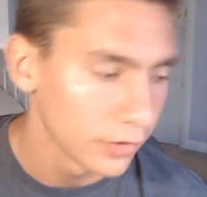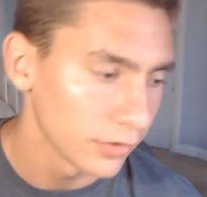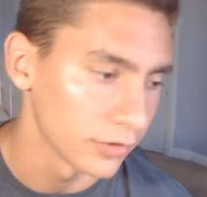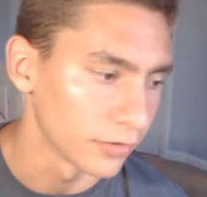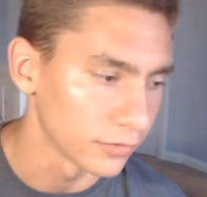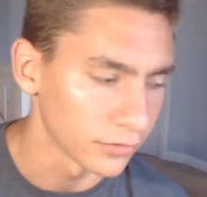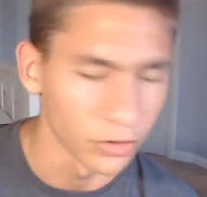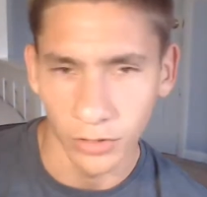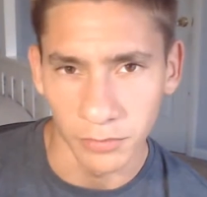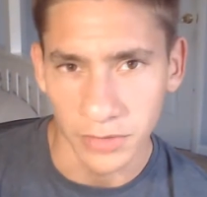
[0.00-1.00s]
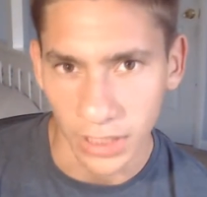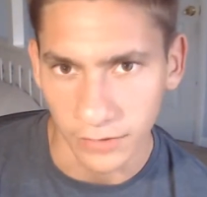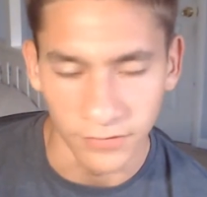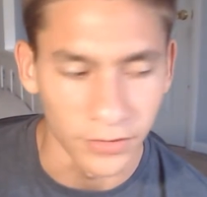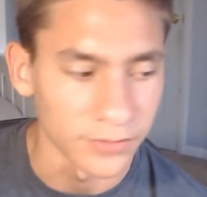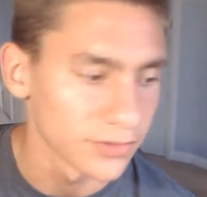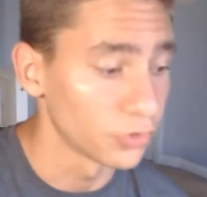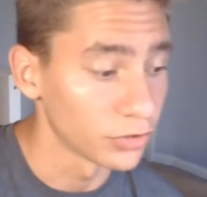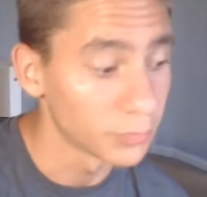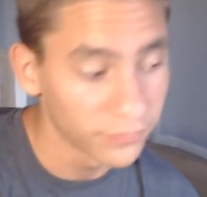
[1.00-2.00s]
You don't want to be any of those.
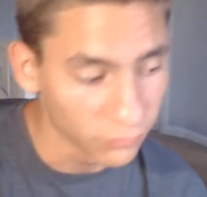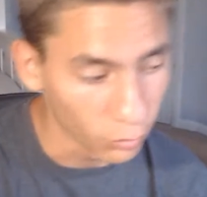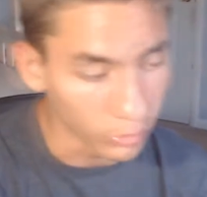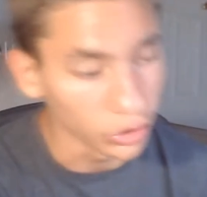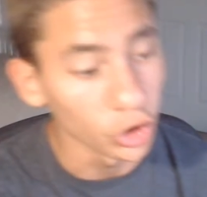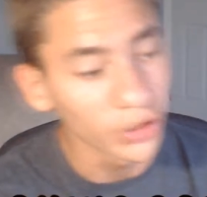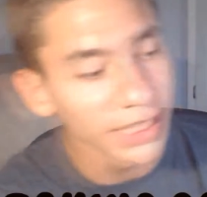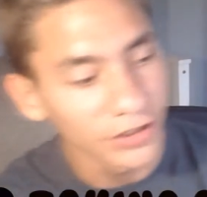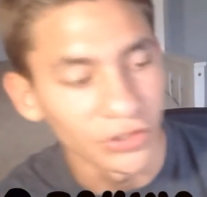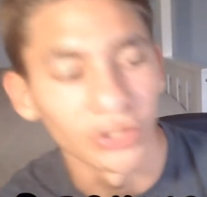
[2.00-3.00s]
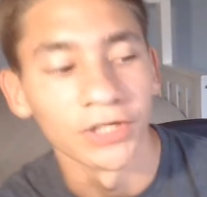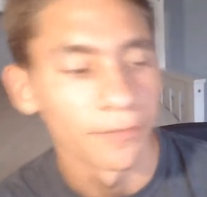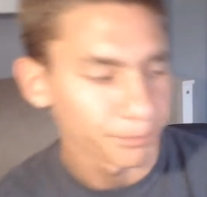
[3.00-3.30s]
Number four, looking good.